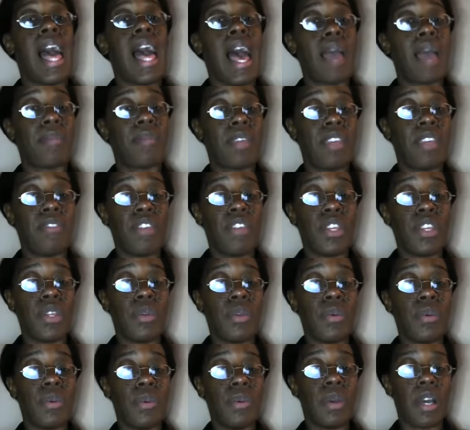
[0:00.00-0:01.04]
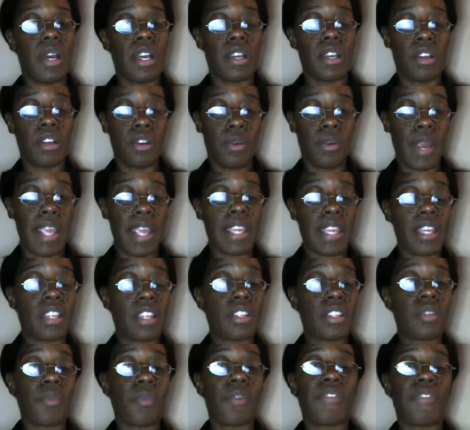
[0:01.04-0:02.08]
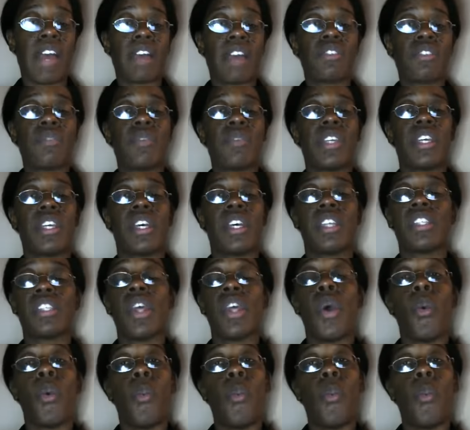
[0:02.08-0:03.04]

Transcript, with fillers: I'm giving you great customer value because